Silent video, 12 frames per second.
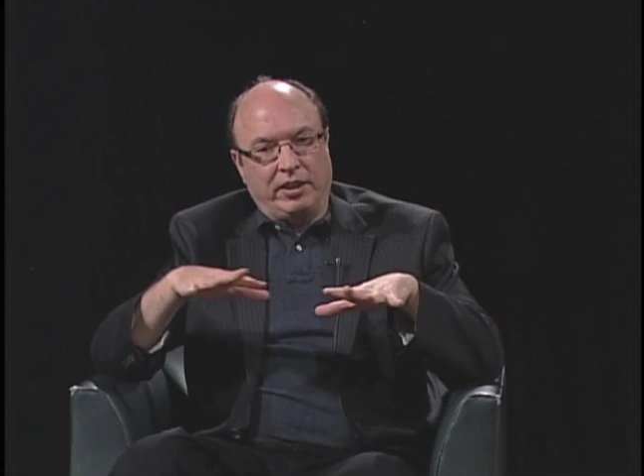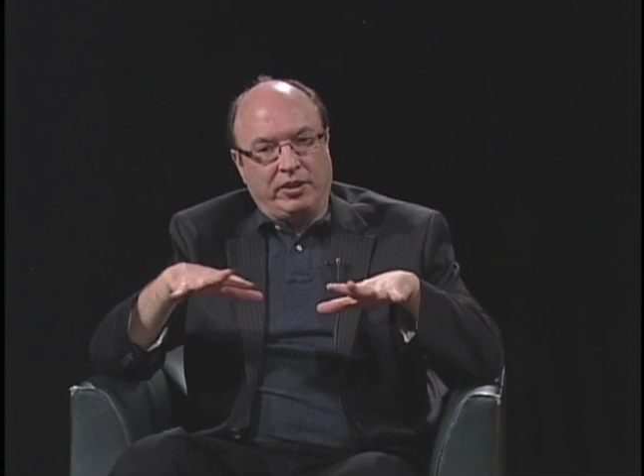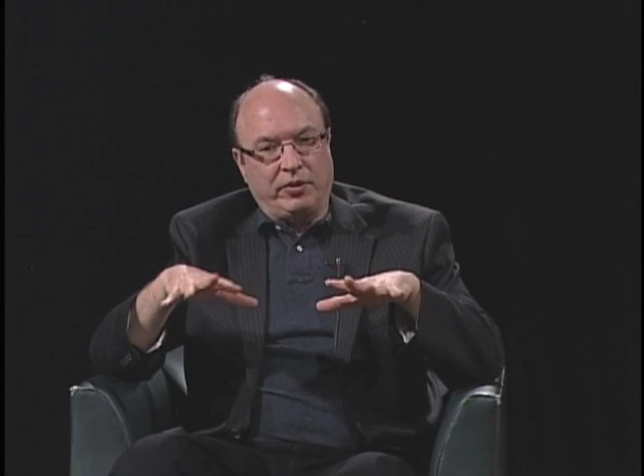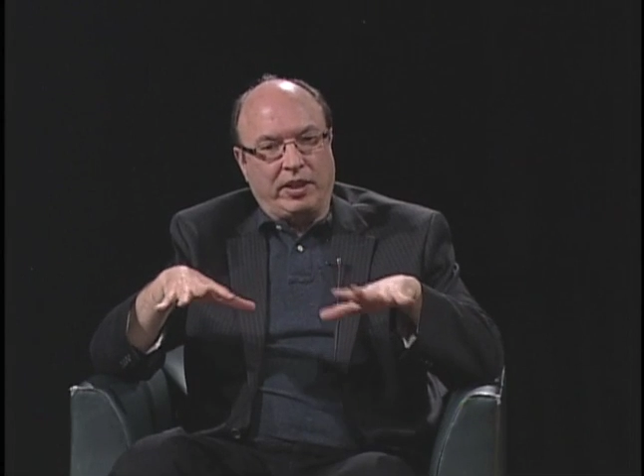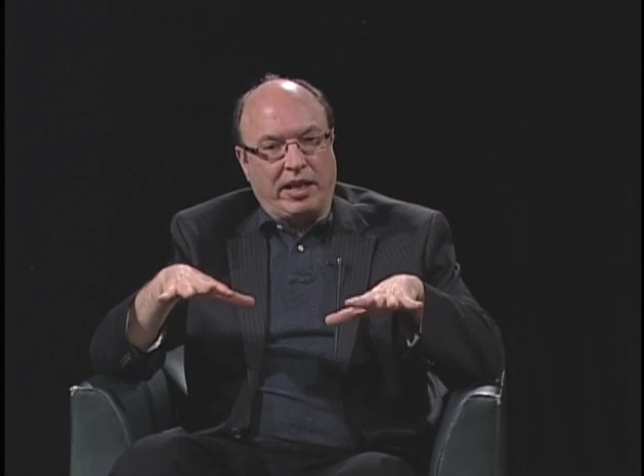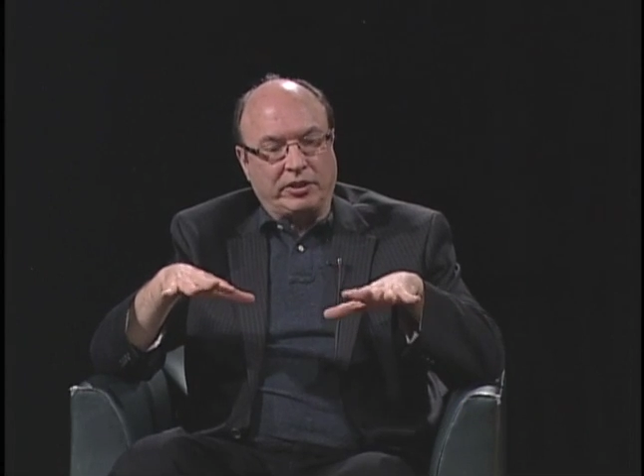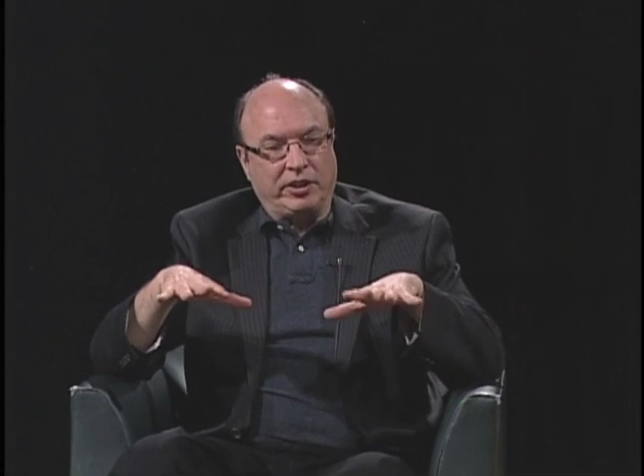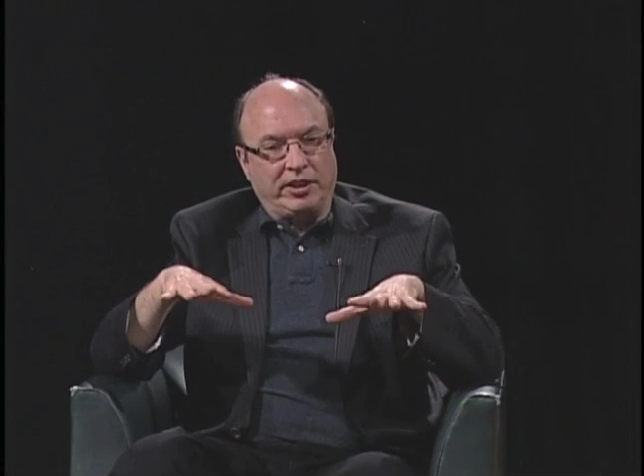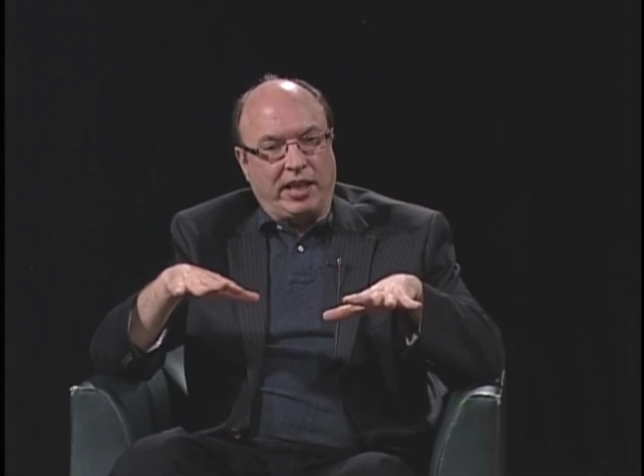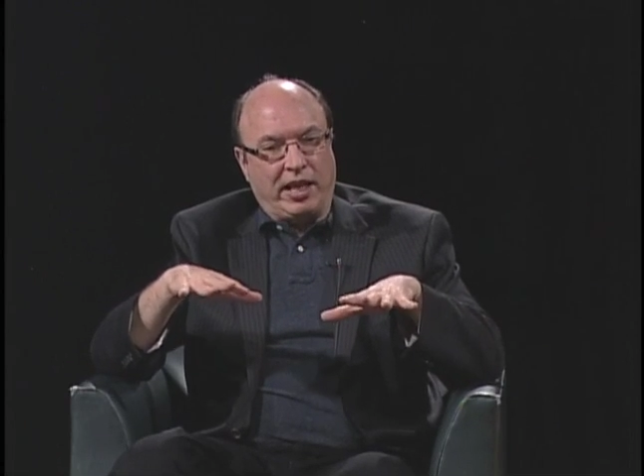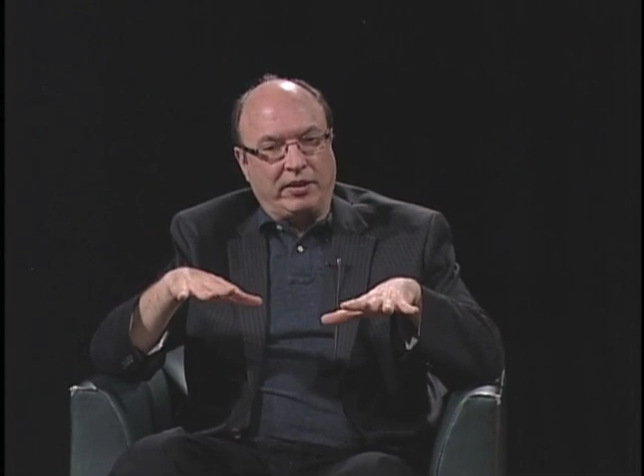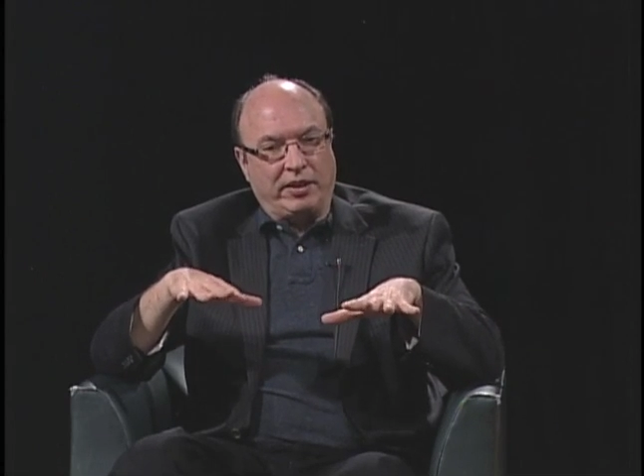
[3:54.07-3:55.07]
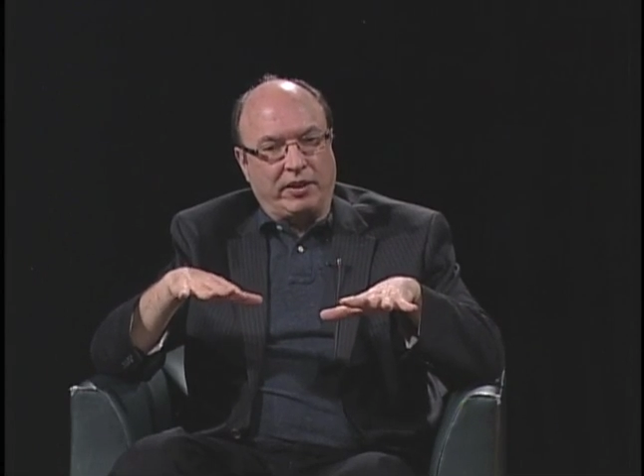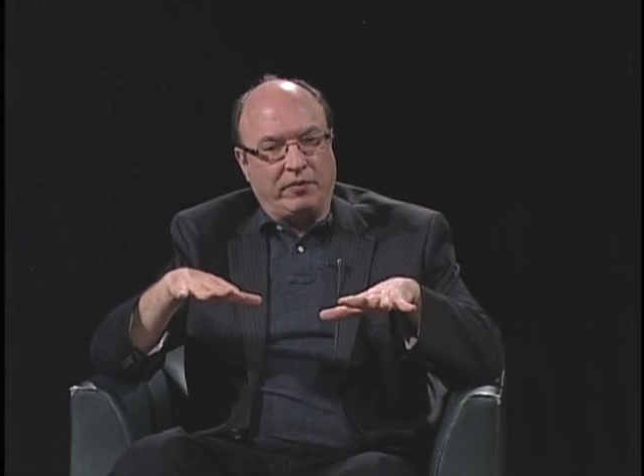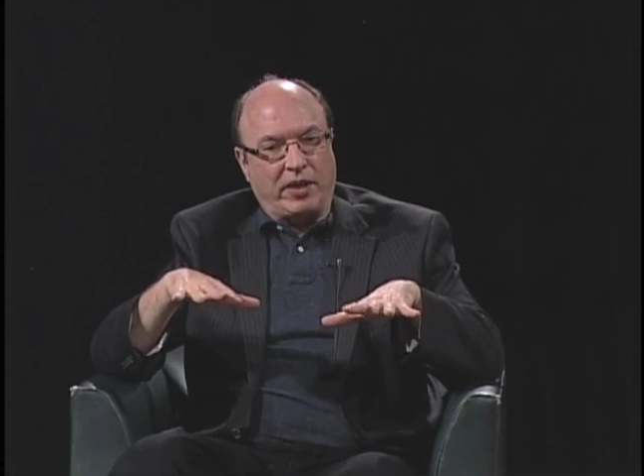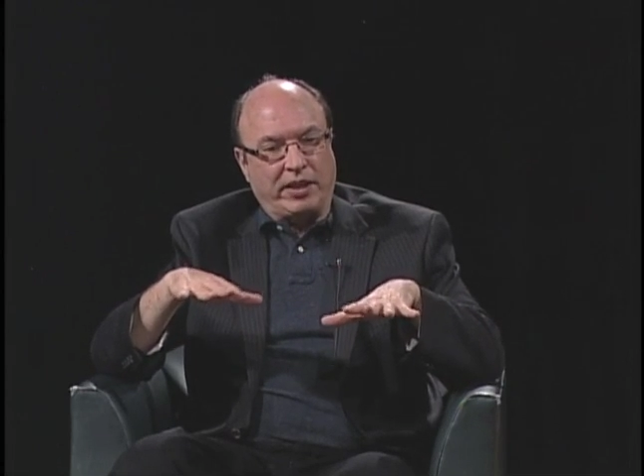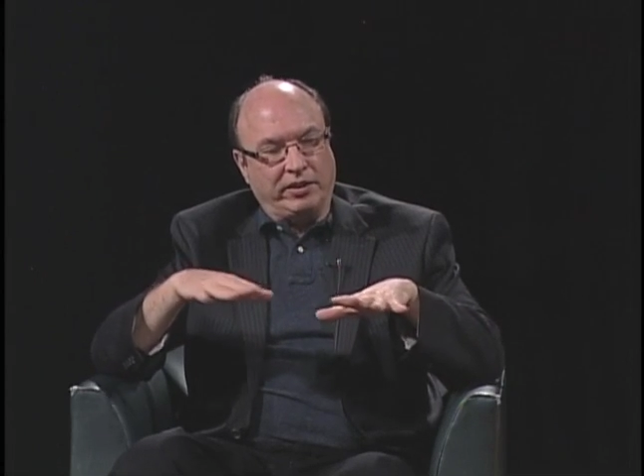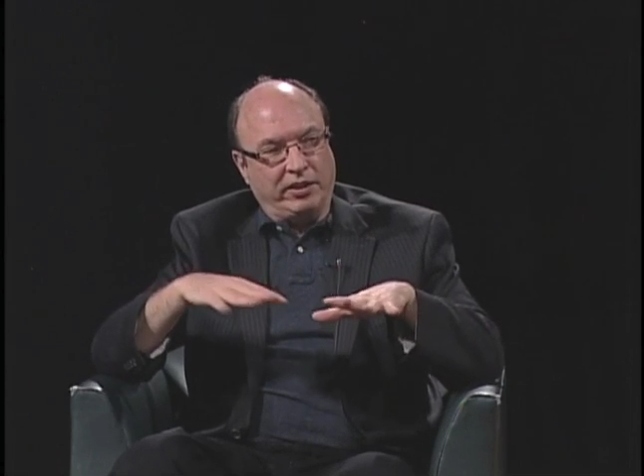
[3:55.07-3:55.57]
you actually can
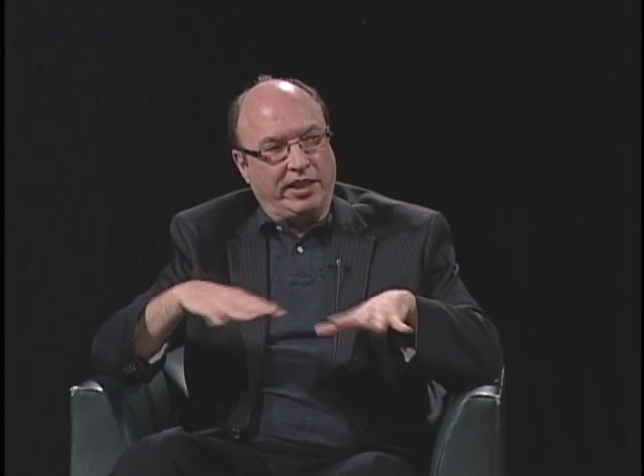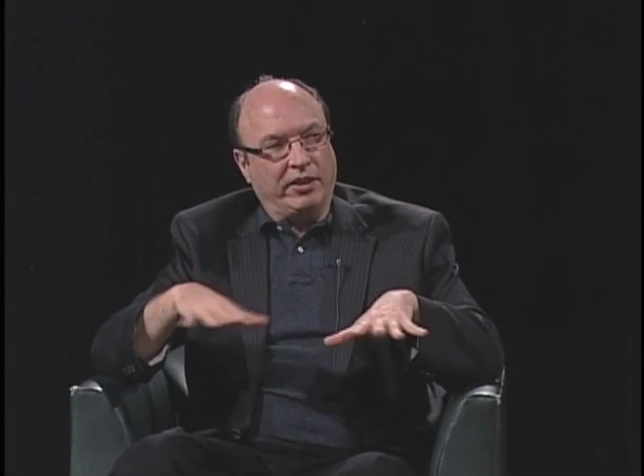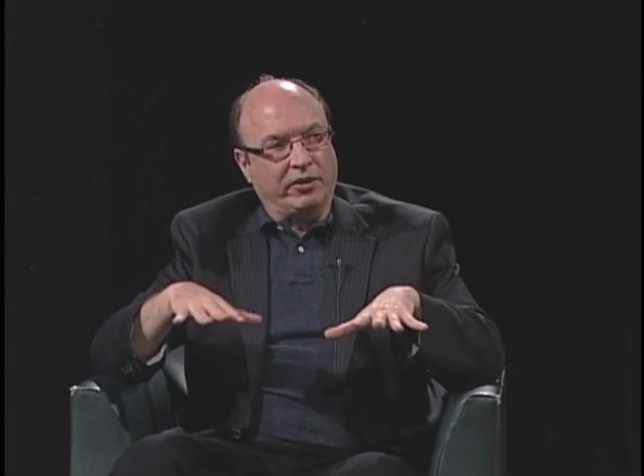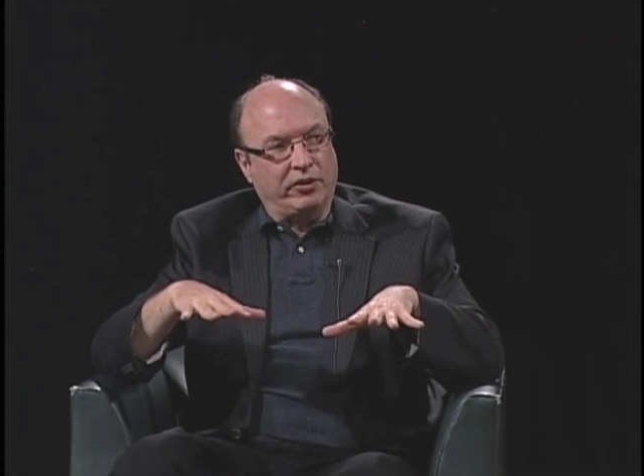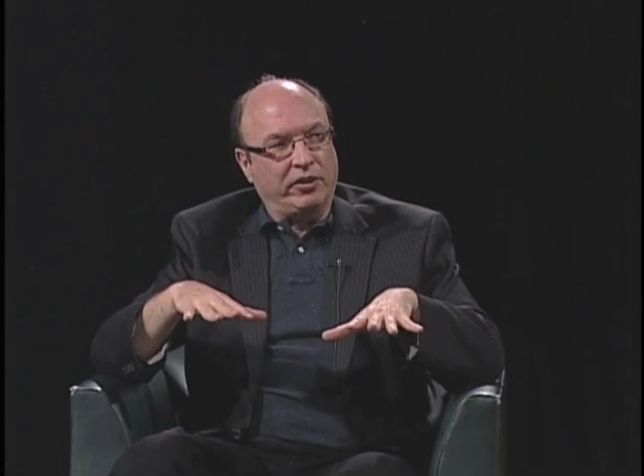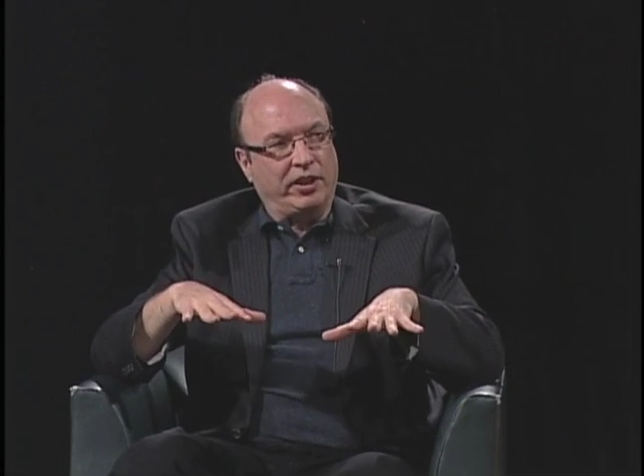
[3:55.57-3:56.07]
find layers